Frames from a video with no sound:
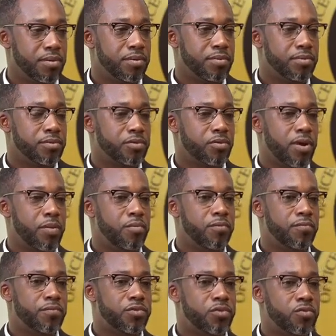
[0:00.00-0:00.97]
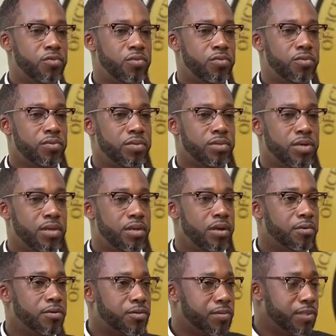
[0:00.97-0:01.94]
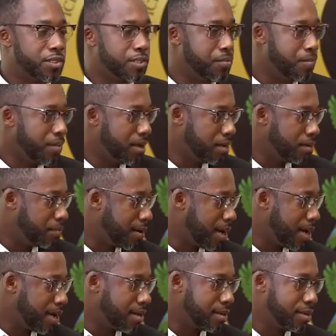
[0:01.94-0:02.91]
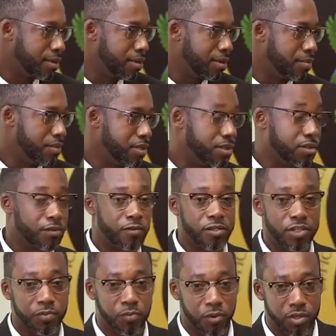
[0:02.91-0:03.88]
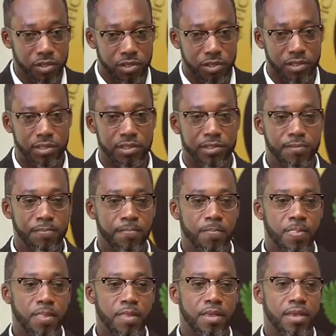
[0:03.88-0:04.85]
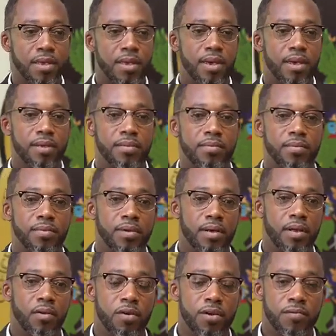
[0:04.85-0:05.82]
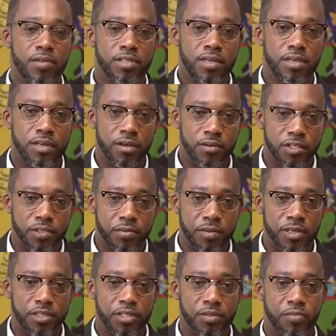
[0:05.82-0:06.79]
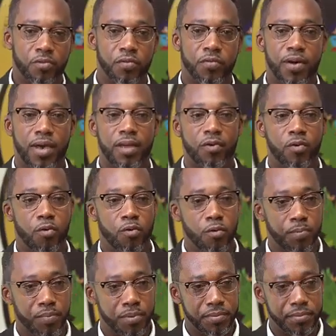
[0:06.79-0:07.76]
So I move to the announcements made by the Minister for Sports. A lot of these announcements provide hope.